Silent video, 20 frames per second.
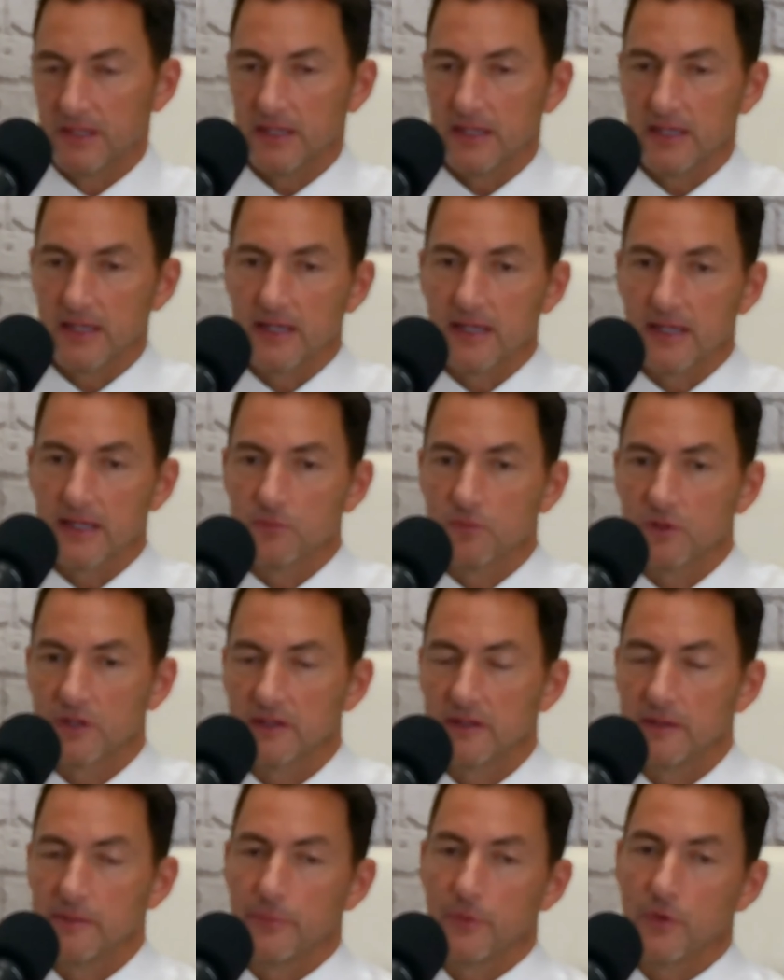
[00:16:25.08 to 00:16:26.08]
And one of
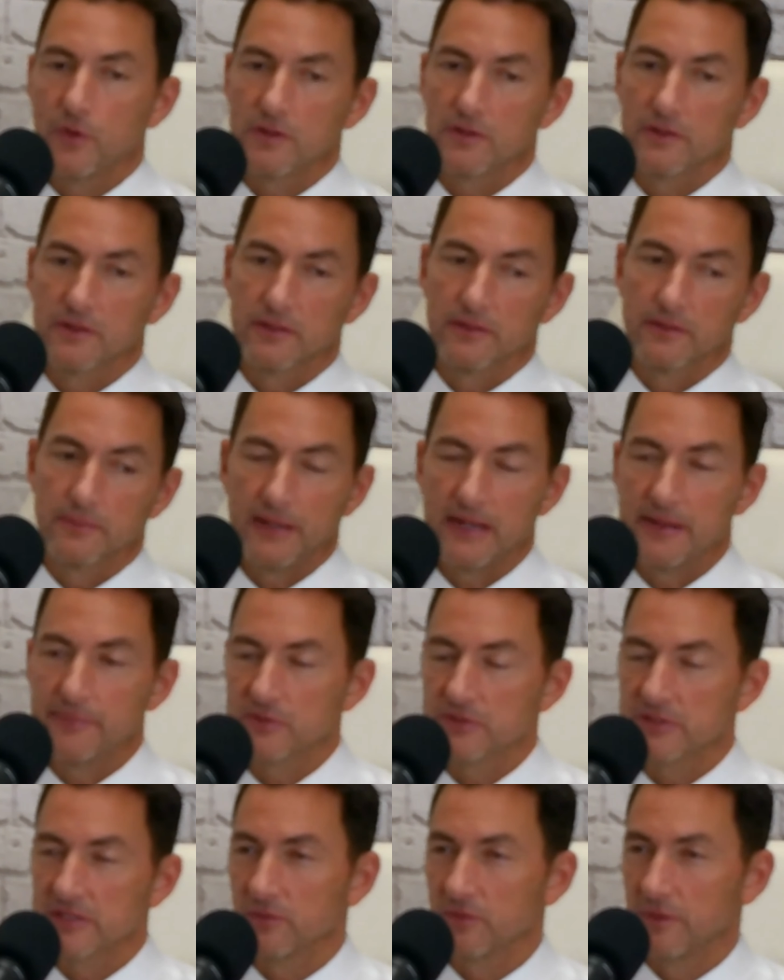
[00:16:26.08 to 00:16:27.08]
the important
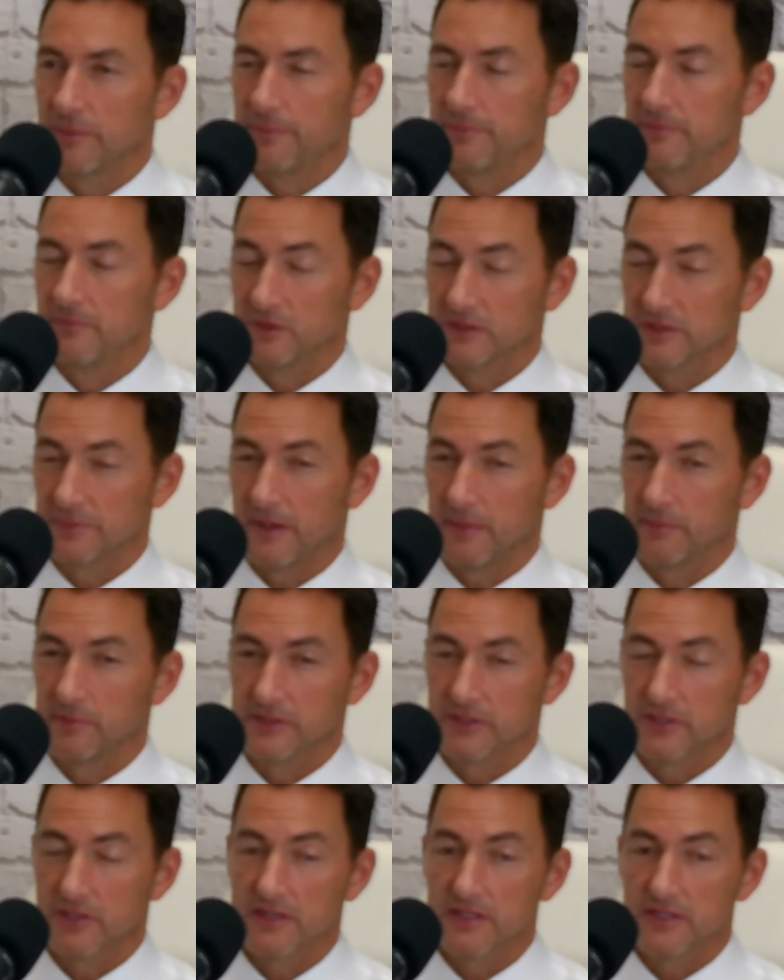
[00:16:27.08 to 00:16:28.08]
papers that was
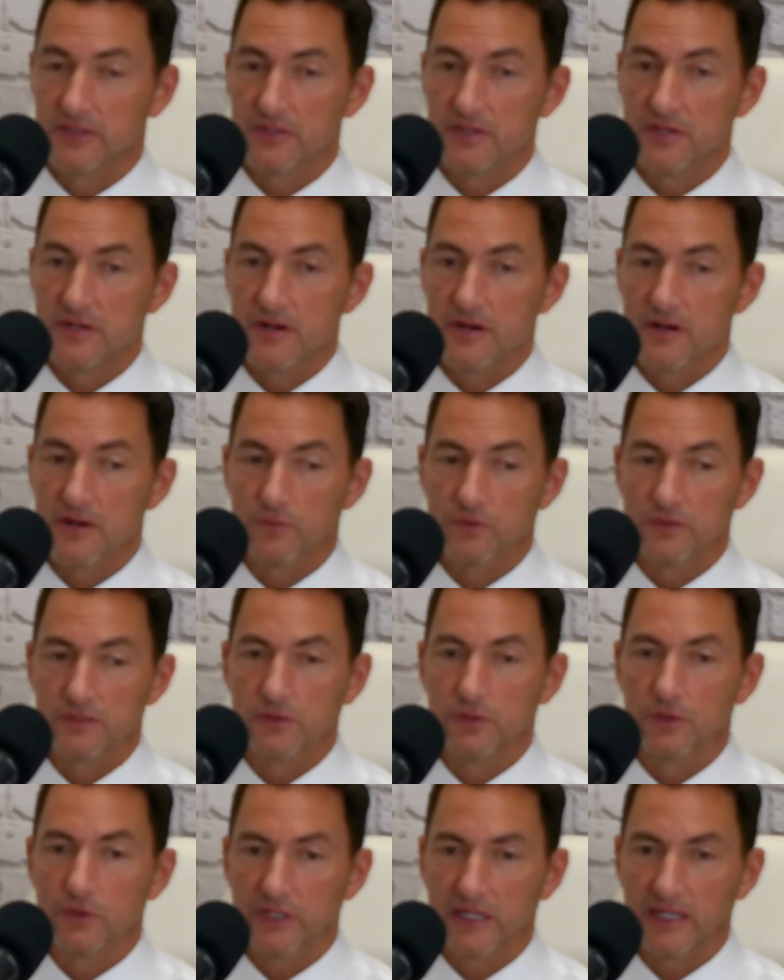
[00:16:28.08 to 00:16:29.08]
published this year
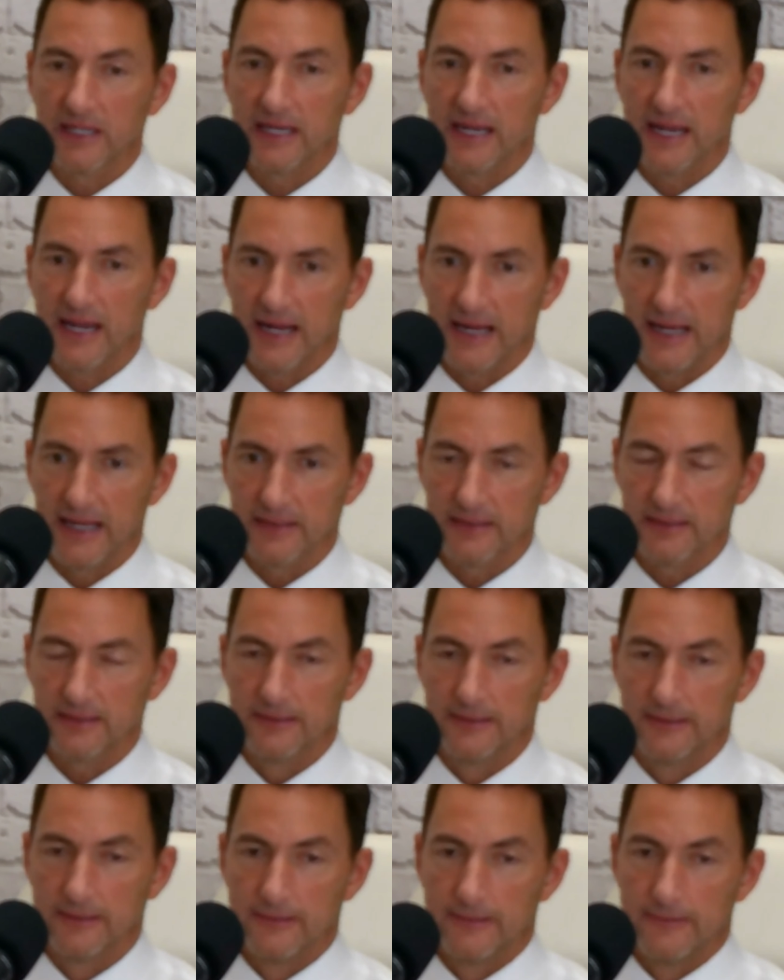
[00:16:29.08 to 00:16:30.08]
was looking at,
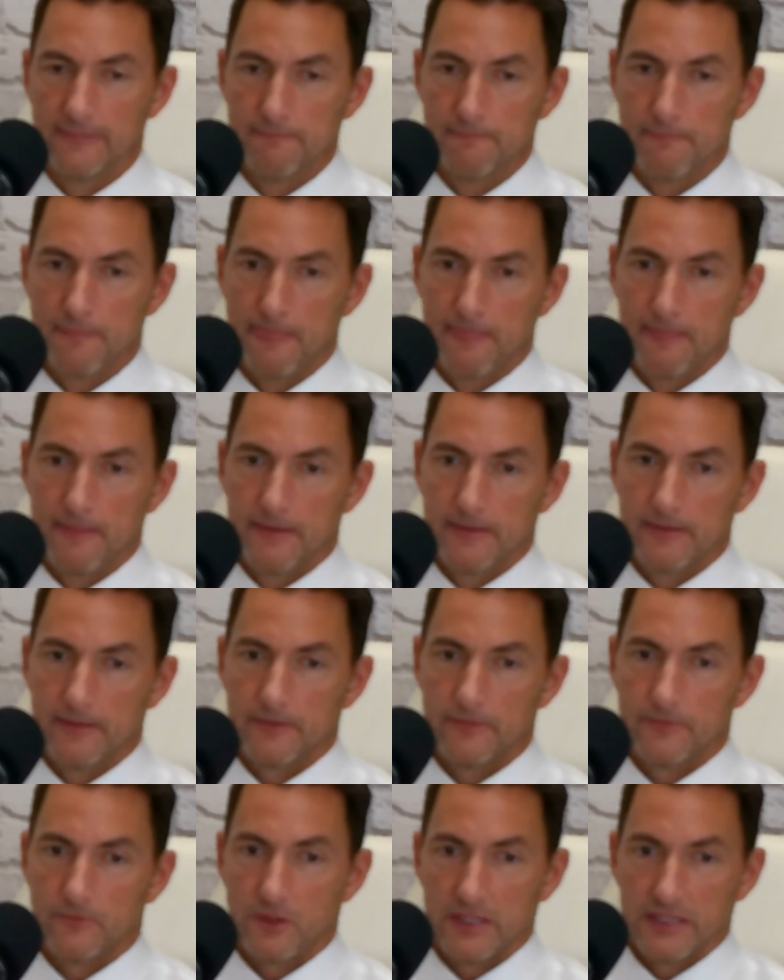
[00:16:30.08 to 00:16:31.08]

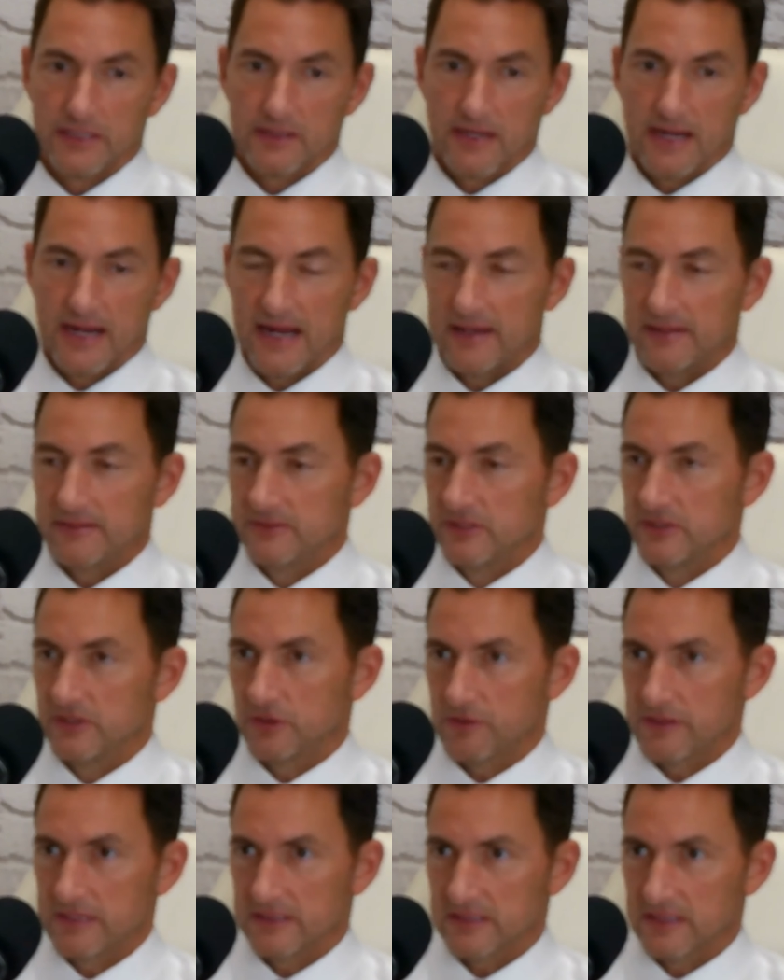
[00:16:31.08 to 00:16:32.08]
one, how you
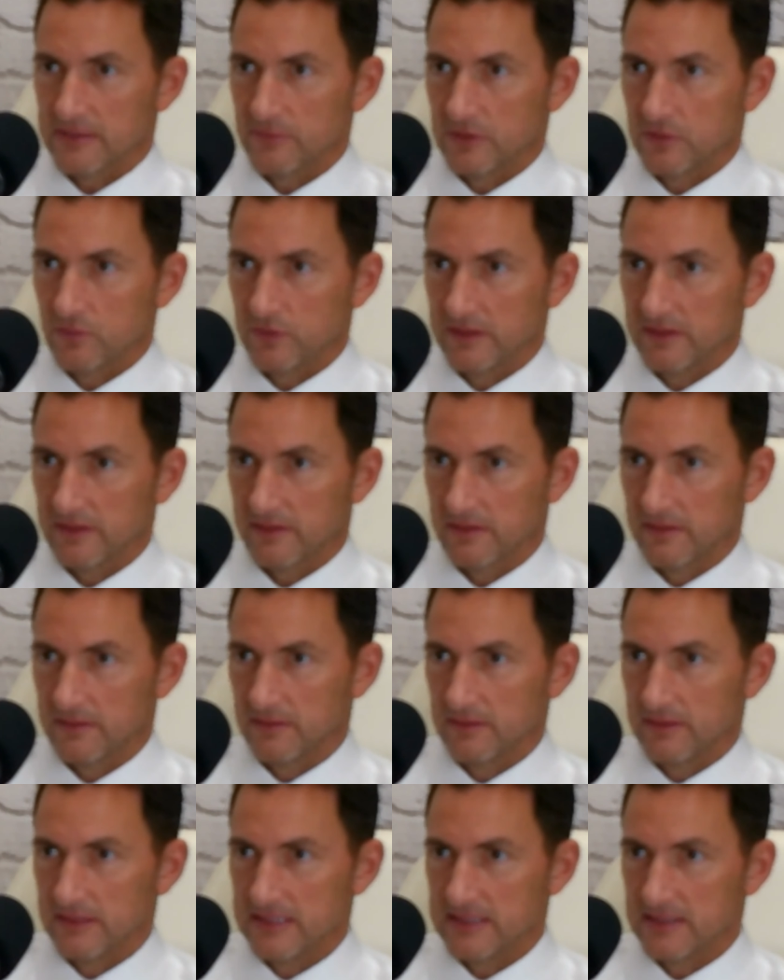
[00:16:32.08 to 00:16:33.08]
treat someone with
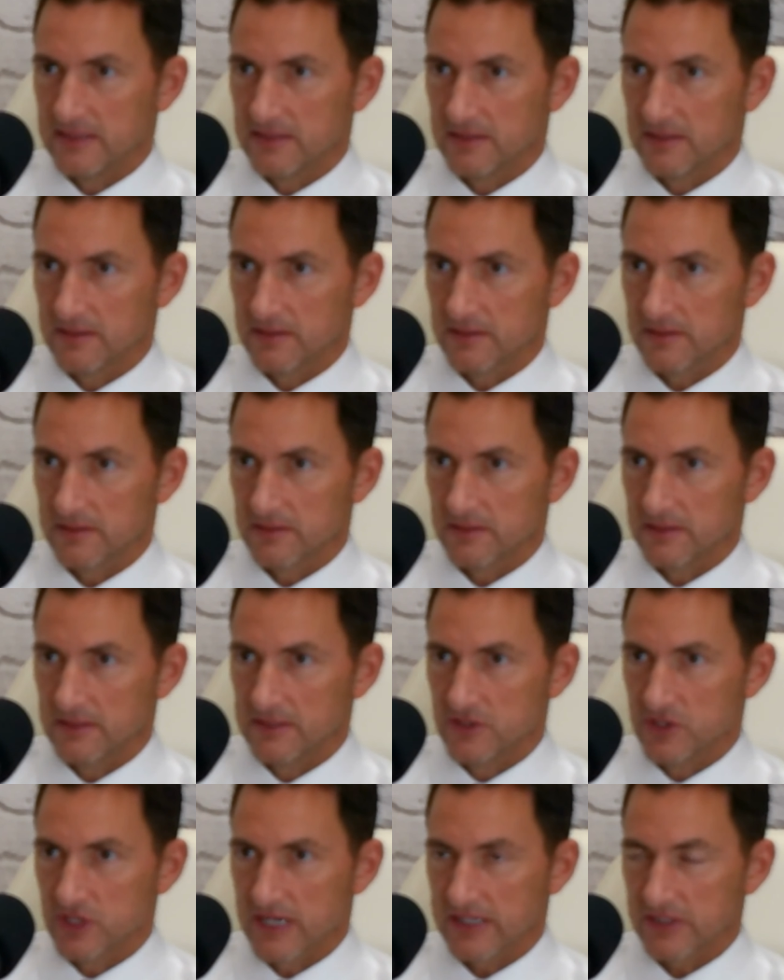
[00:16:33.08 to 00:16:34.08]
these
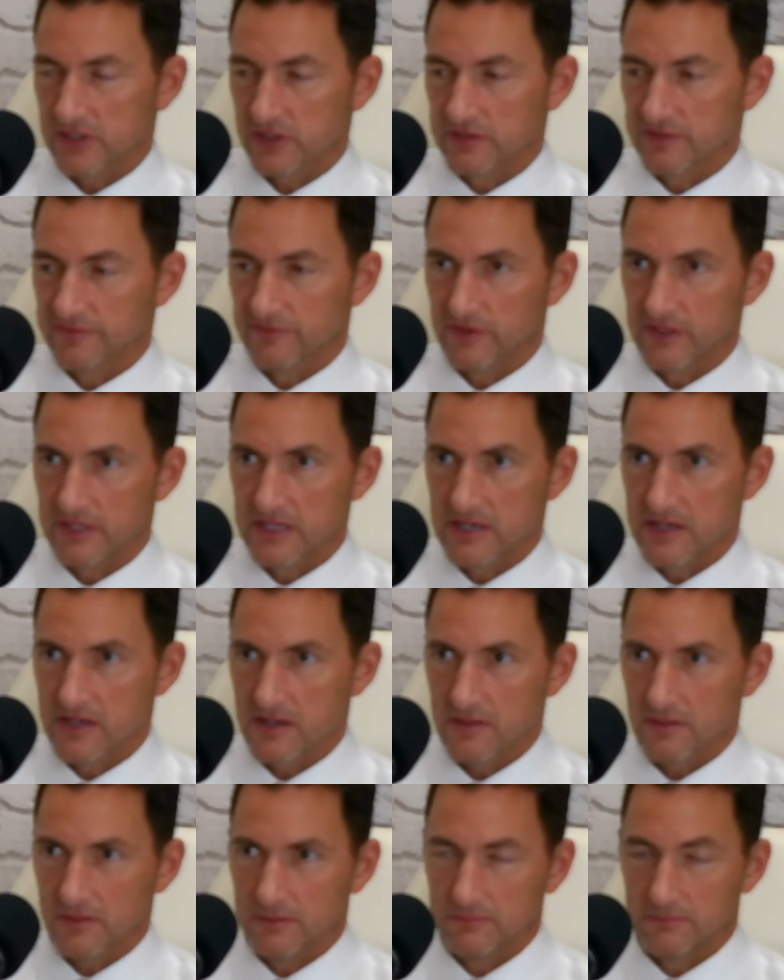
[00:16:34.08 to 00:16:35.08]
injections for a
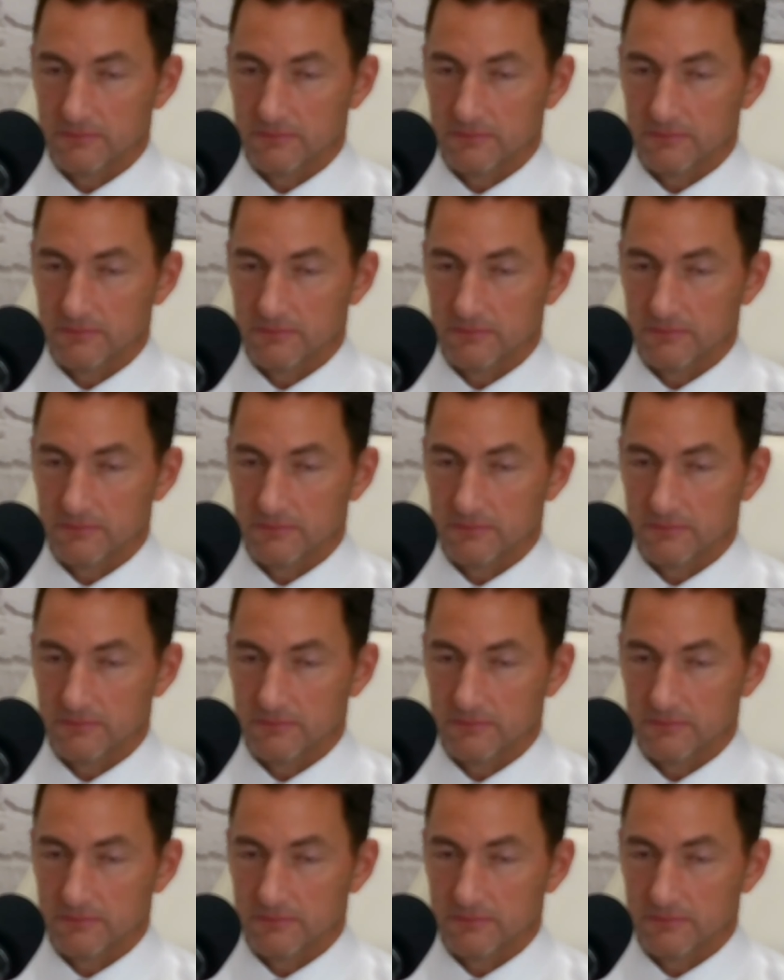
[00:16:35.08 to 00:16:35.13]
year.